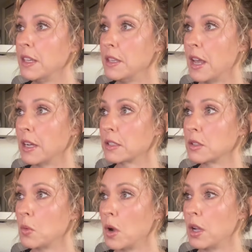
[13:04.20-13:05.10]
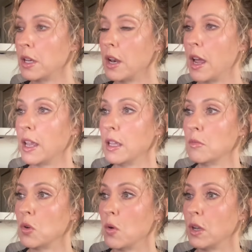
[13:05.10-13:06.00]
the next one I
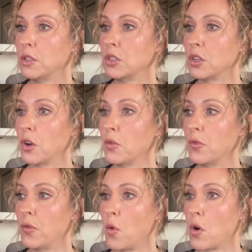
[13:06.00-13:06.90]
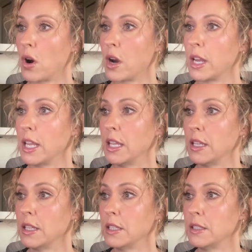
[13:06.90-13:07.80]
am going to go for
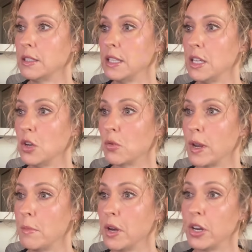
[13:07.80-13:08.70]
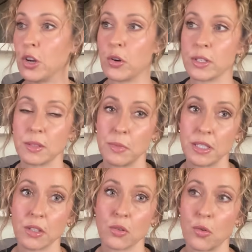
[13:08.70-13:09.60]
is the Cranberry
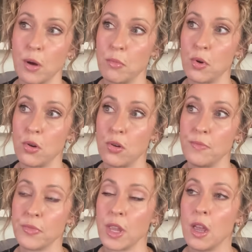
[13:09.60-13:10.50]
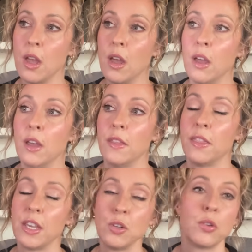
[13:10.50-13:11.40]
Christmas Crumble.
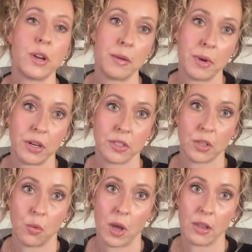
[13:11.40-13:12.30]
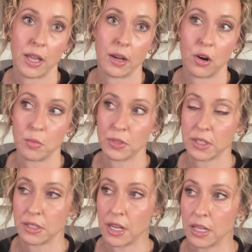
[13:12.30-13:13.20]
They do cranberry so well at Caramel
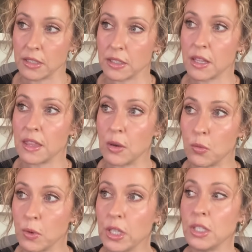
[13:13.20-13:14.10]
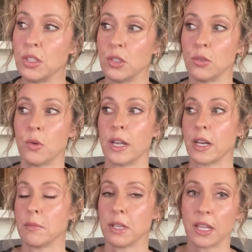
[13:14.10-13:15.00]
Sundays. They really do. And
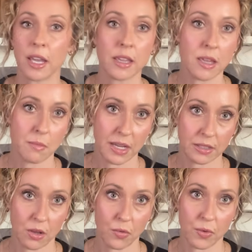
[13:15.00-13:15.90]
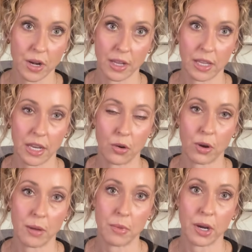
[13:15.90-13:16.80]
I'm kicking myself for not getting
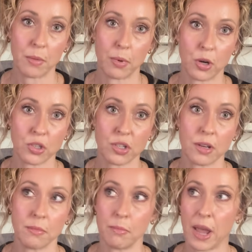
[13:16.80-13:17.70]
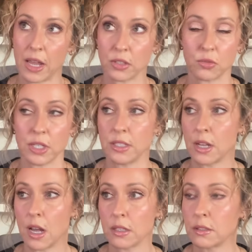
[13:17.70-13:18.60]
cranberry birch in past
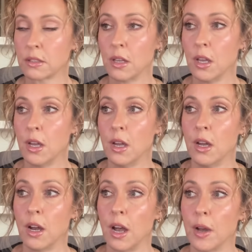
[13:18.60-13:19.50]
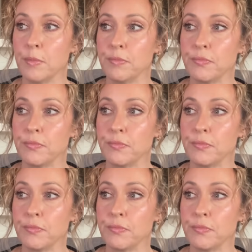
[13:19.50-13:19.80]
restocks. I